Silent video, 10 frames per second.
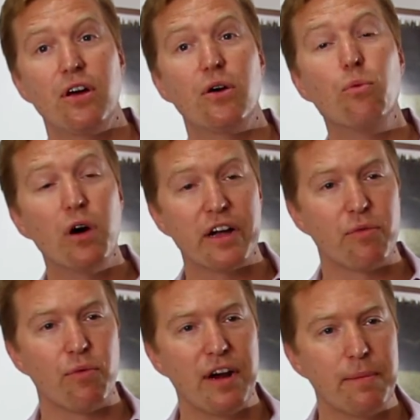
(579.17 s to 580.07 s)
what
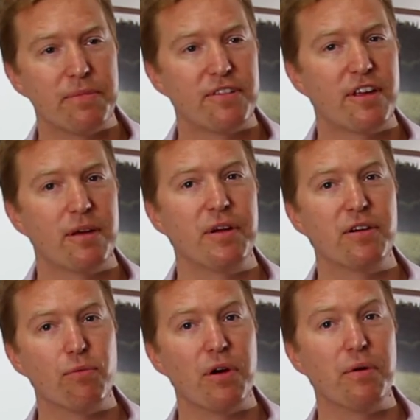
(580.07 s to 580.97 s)
grapes can be
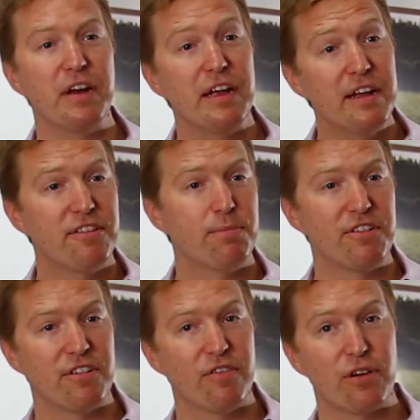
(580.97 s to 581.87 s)
grown in
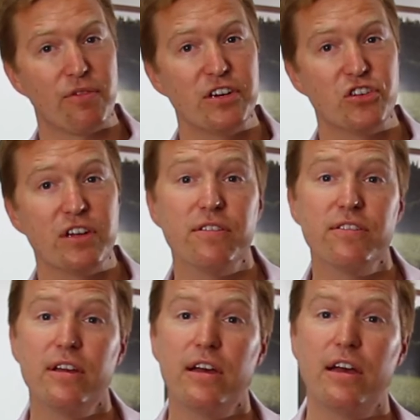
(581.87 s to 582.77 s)
specific regions.